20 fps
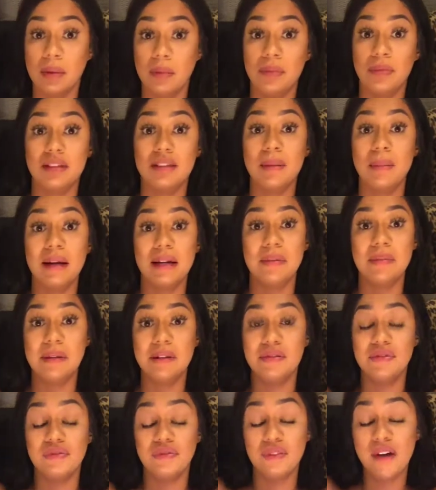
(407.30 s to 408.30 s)
somebody
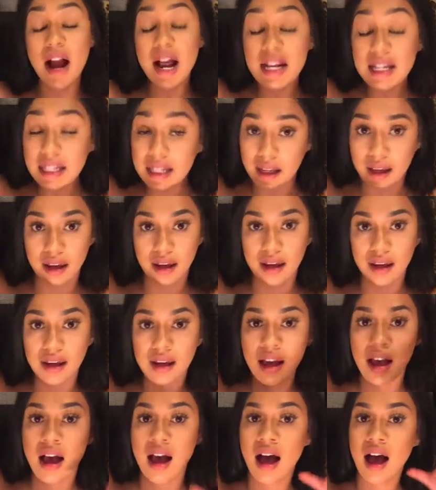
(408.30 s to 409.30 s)
befriending.
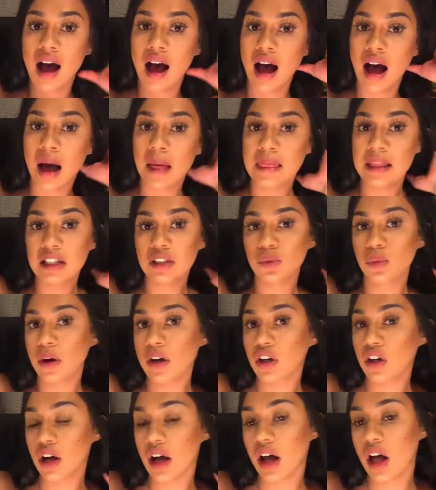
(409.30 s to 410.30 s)
This
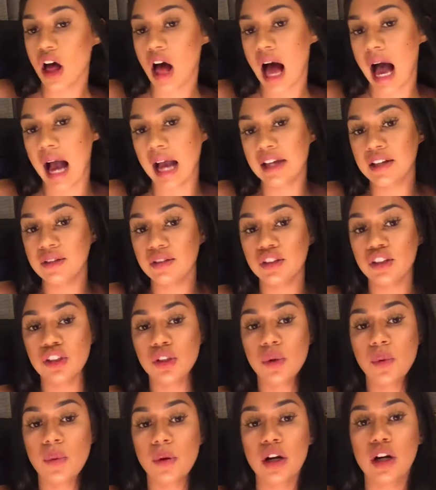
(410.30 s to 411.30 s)
one girl I used
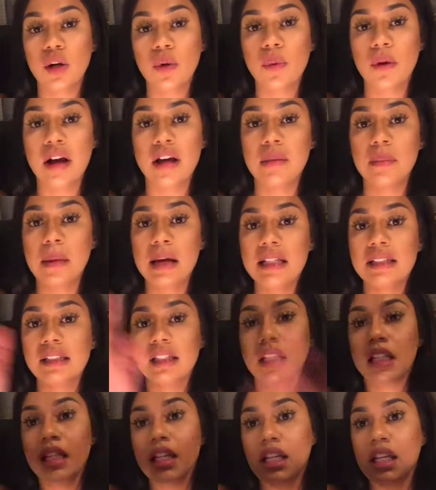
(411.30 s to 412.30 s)
to work with,
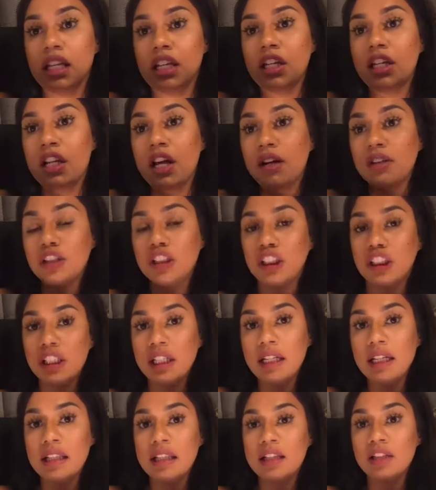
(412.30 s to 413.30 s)
basically, you know,
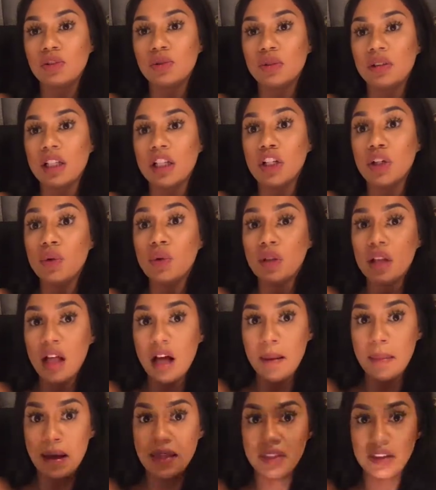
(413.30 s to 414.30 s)
this was a new
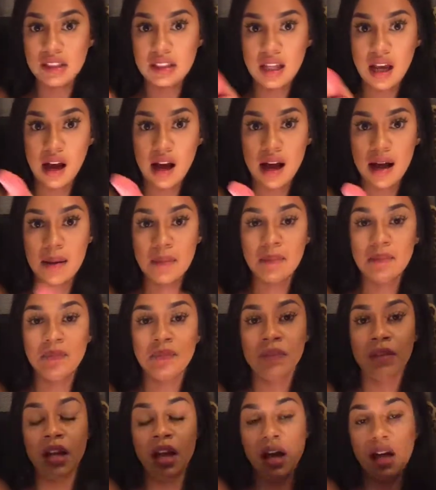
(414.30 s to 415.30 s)
club at the time
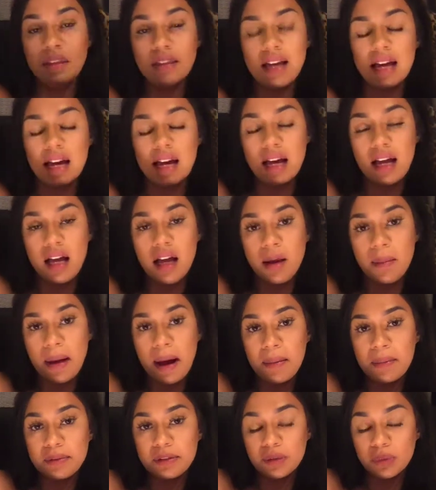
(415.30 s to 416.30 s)
that
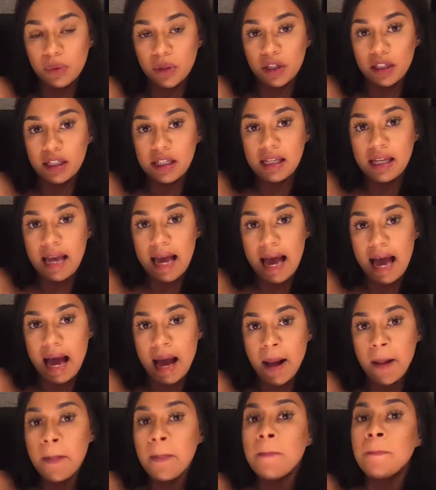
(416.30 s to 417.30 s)
I was working
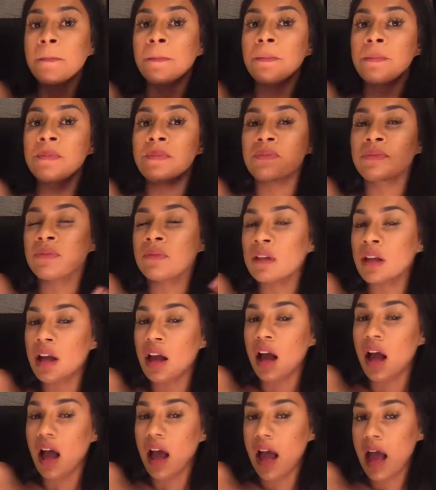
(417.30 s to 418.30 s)
at.
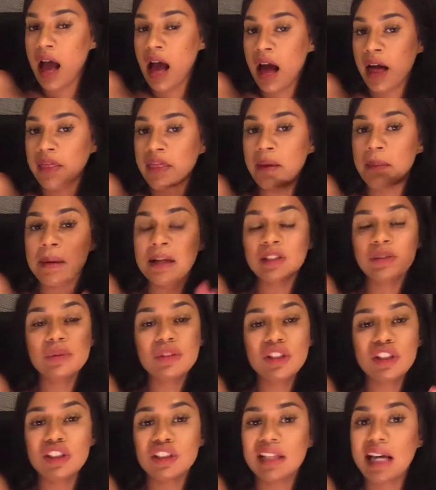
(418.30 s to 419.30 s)
And the bitch
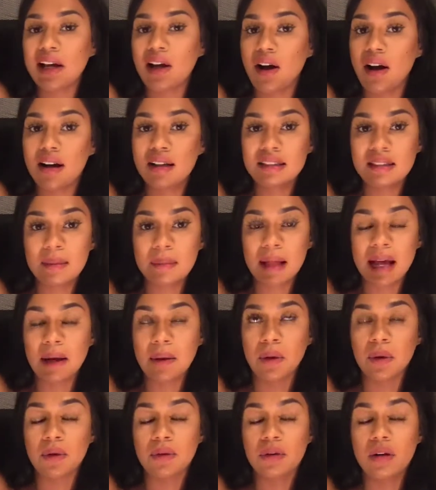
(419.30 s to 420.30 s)
was just like on some, like,
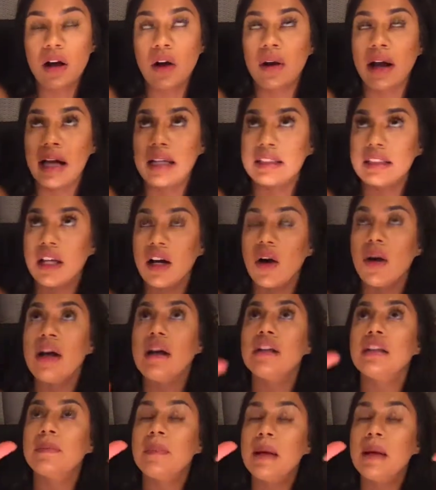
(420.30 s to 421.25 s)
okay, so it was